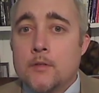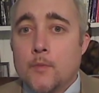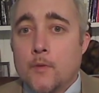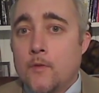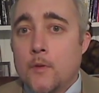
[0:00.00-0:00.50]
to
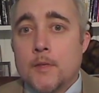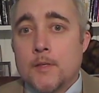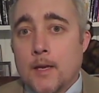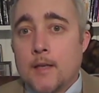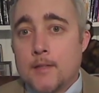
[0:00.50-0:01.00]
perform the
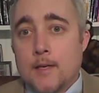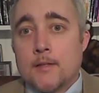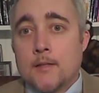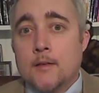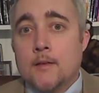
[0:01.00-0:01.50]
second
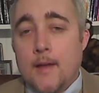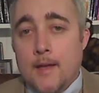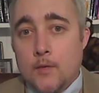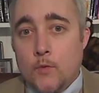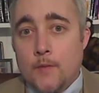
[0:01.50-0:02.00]
test
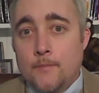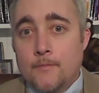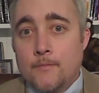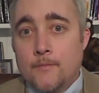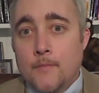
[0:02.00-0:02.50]
anyway.
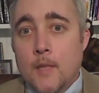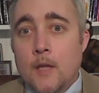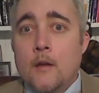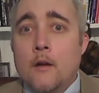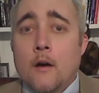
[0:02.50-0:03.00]

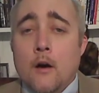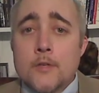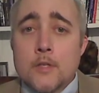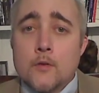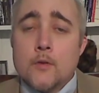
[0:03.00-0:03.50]

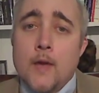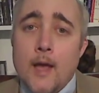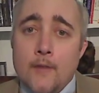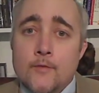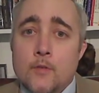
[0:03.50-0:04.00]
Also, you
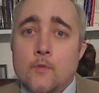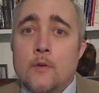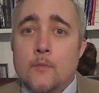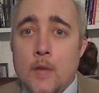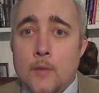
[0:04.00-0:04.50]
have to
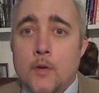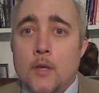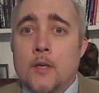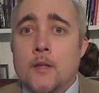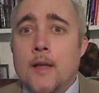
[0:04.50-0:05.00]

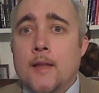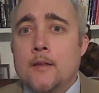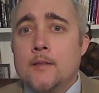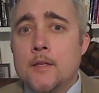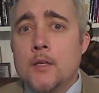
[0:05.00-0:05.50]
remember that
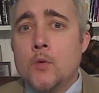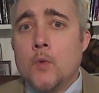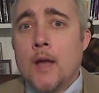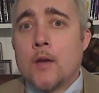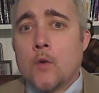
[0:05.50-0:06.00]
the
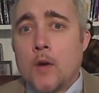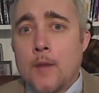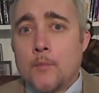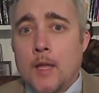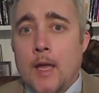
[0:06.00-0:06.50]
DUI
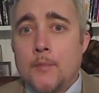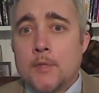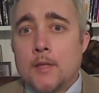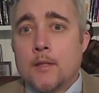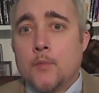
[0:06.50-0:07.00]
crime labs
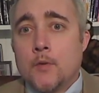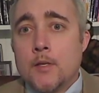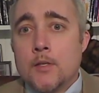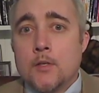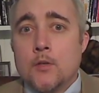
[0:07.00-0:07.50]
that the
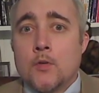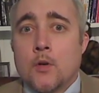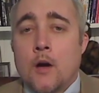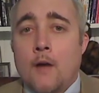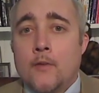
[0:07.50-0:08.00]
police use are
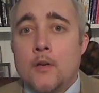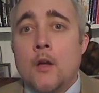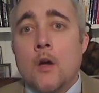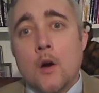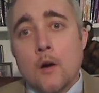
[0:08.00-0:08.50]
often
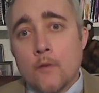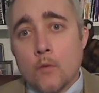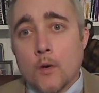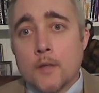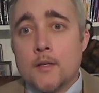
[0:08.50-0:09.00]

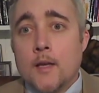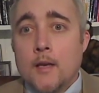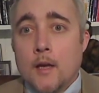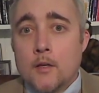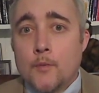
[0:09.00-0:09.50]
overworked and
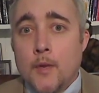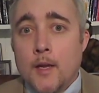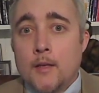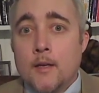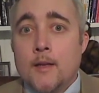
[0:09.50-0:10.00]

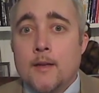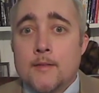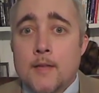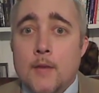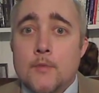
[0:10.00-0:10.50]
underpaid and at
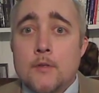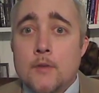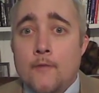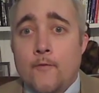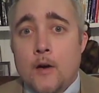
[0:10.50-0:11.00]
times do
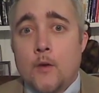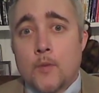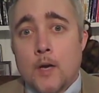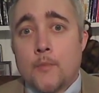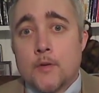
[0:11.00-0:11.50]
not follow
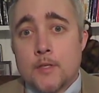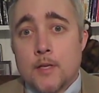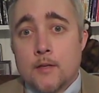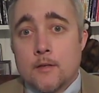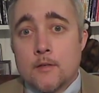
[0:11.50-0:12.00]
proper
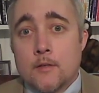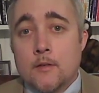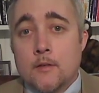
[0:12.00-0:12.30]
standards.